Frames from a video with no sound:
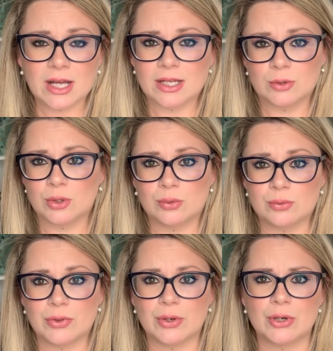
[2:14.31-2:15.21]
I don't
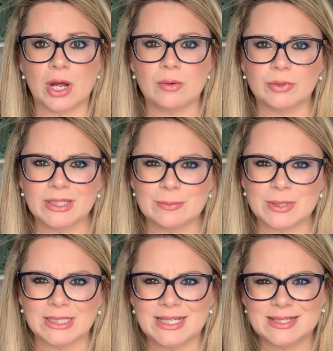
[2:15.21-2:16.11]
know, they're not really
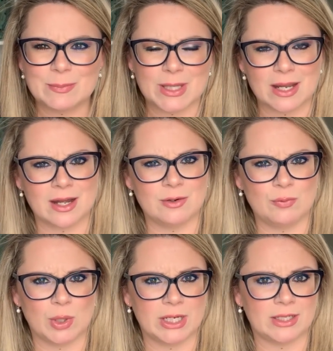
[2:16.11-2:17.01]
police, but they kind
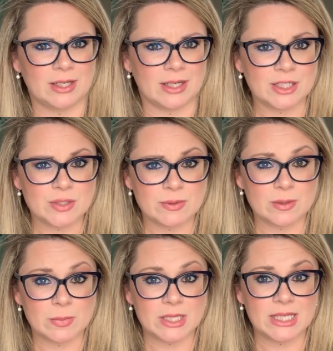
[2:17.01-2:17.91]
of work in connection with
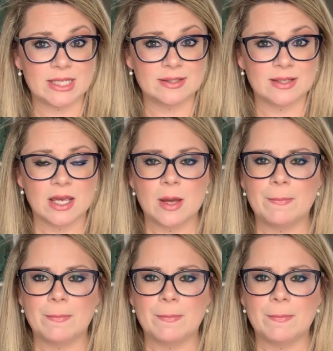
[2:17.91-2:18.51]
the police.